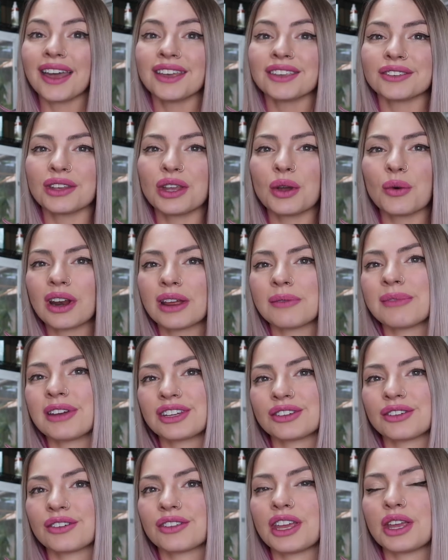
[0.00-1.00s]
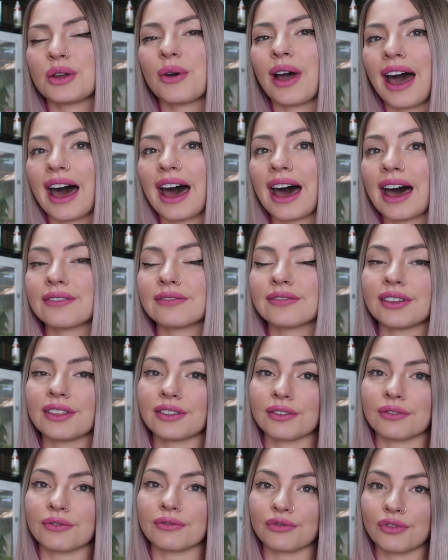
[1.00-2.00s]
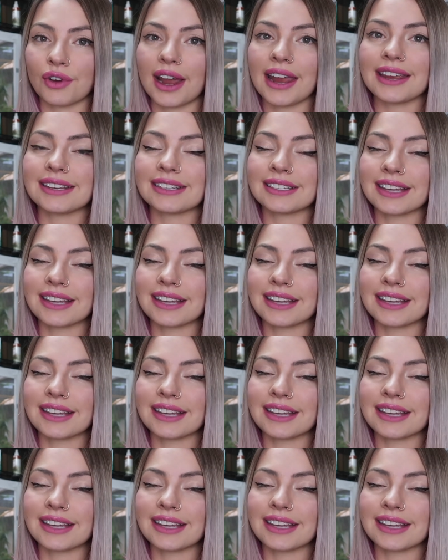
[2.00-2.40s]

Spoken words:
So you wanna make sure that you have the right